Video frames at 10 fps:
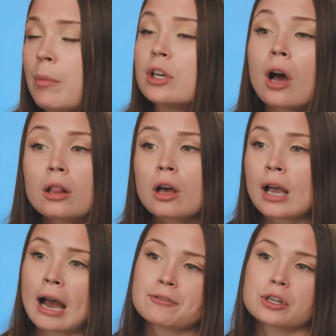But not long
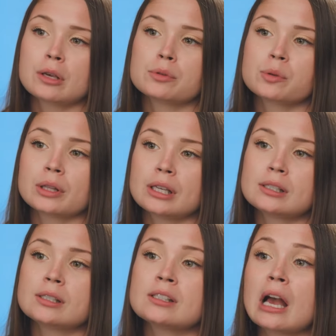after he was
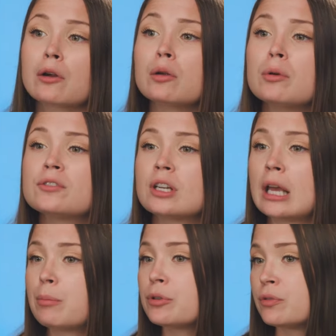released, Zachary moved to
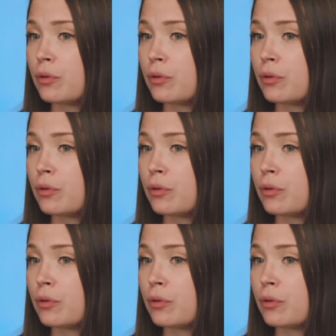Naples,